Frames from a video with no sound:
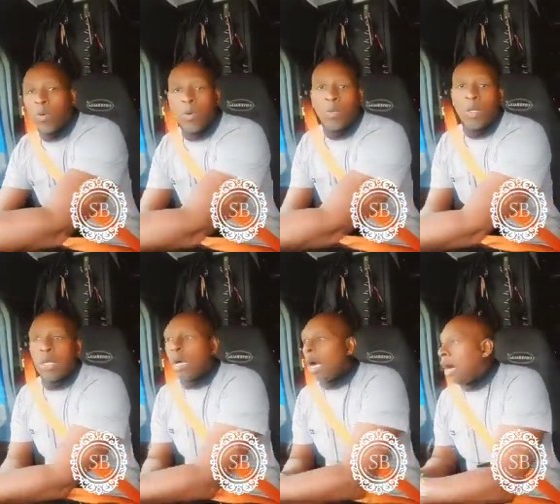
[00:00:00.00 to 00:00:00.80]
You should
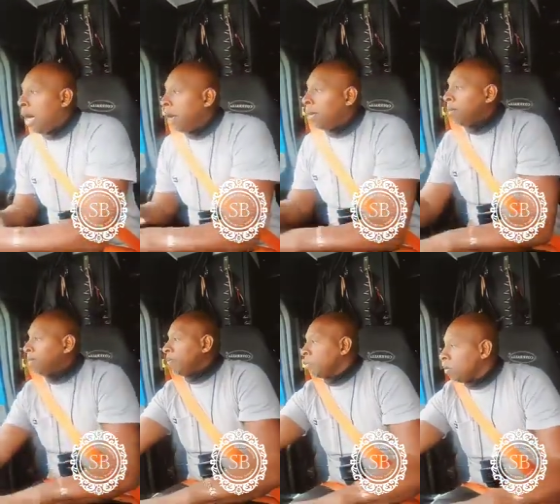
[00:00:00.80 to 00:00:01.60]
see some of the
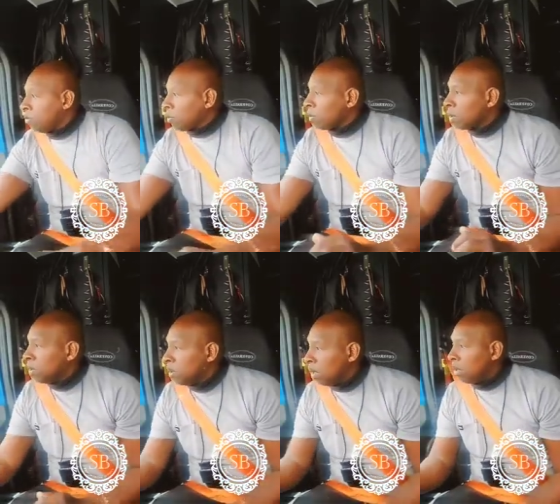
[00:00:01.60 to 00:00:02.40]
comments she gets,
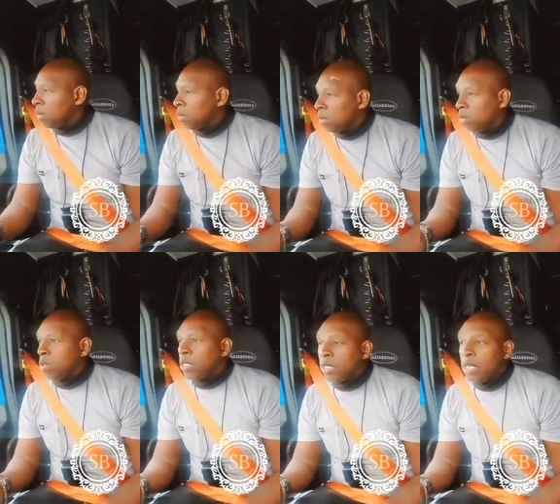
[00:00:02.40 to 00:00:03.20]
man. Some of the comments
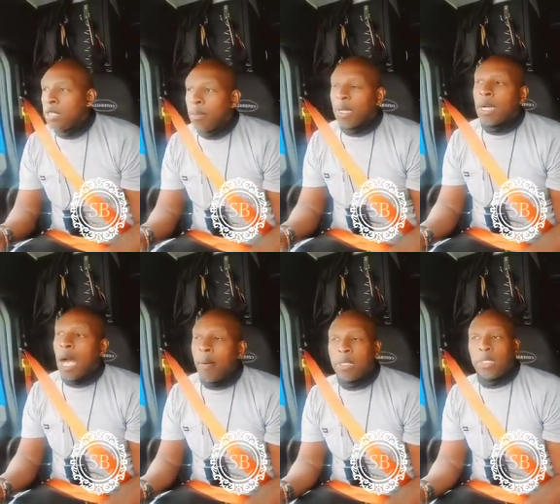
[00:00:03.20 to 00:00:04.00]
she don't even tell
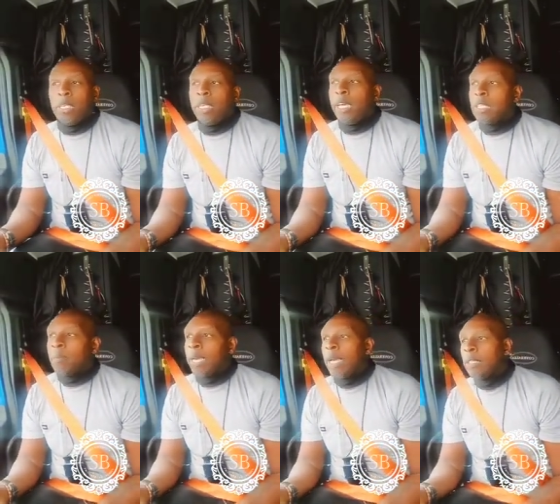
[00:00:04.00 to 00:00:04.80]
me.
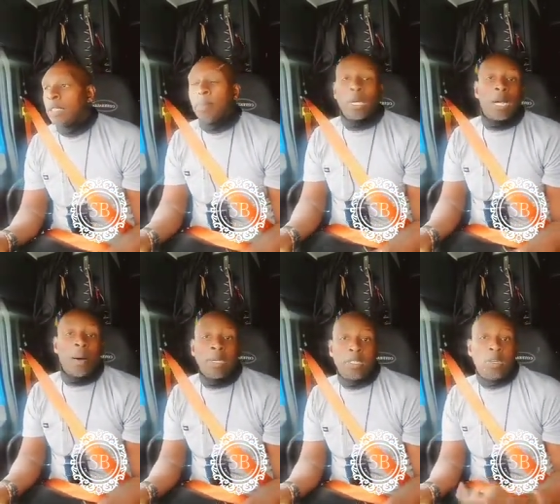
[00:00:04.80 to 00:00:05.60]
You know what I'm saying? Stuff
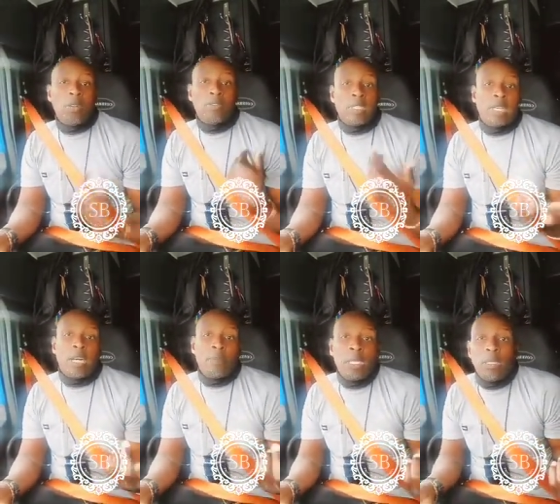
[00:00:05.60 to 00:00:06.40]
like that. Because
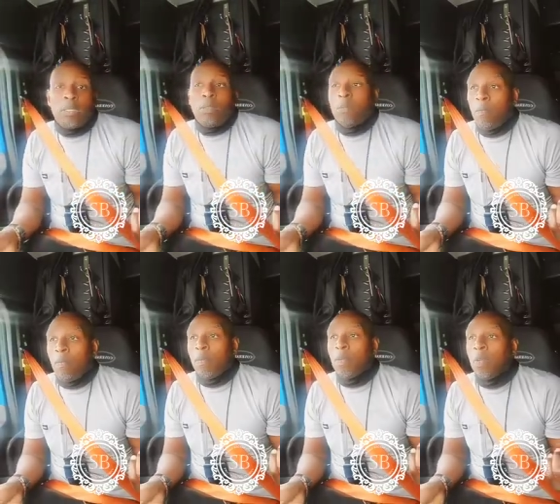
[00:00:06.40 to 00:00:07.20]
sometimes when
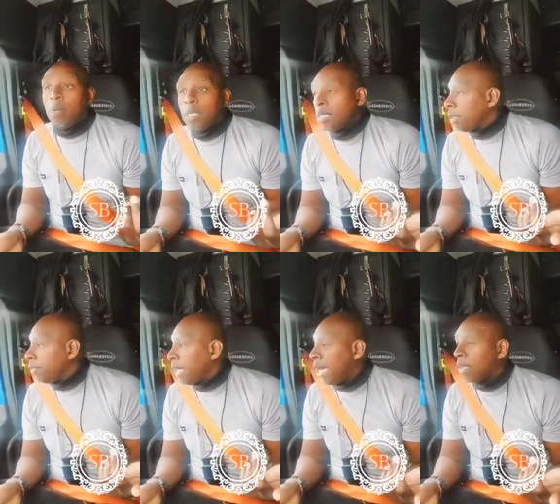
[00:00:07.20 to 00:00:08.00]
she's a
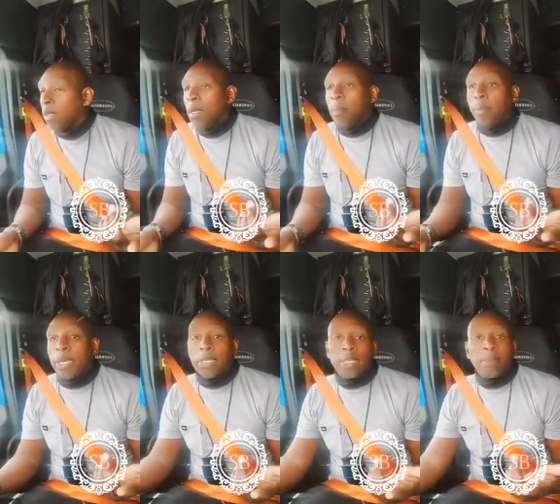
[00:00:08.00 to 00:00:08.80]

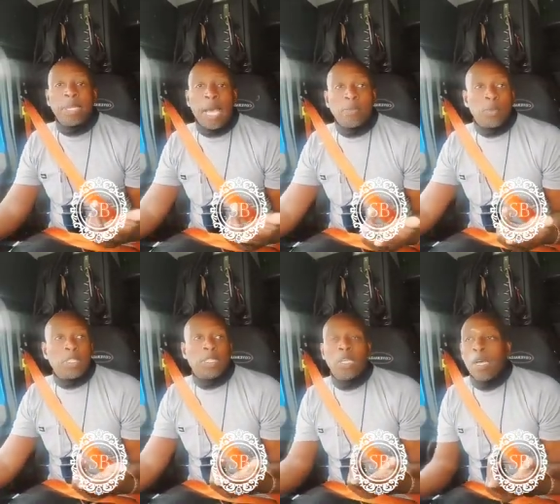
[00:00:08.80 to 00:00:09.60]
human being like
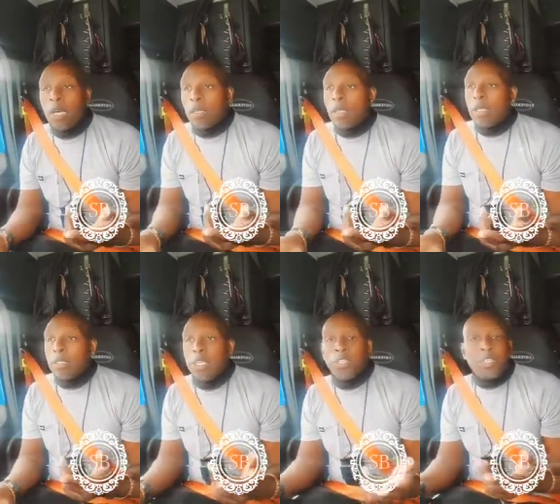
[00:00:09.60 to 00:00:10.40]
everybody else.
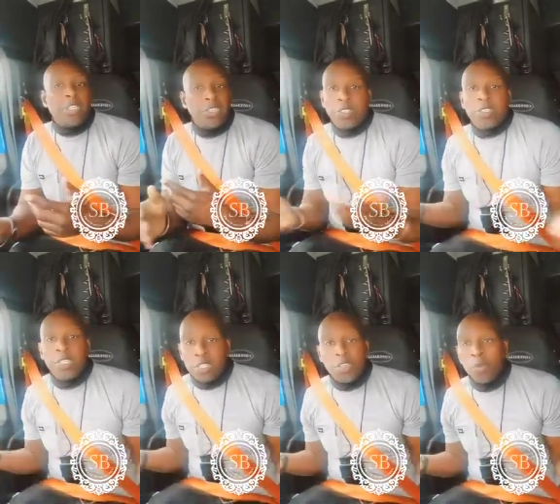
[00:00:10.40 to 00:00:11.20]
Every now and
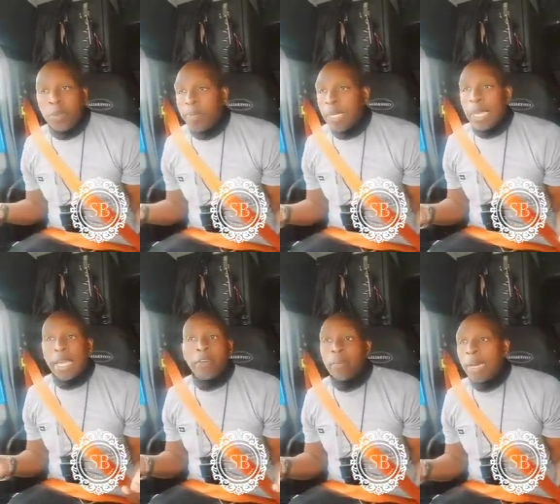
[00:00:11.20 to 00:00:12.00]
then a comment will get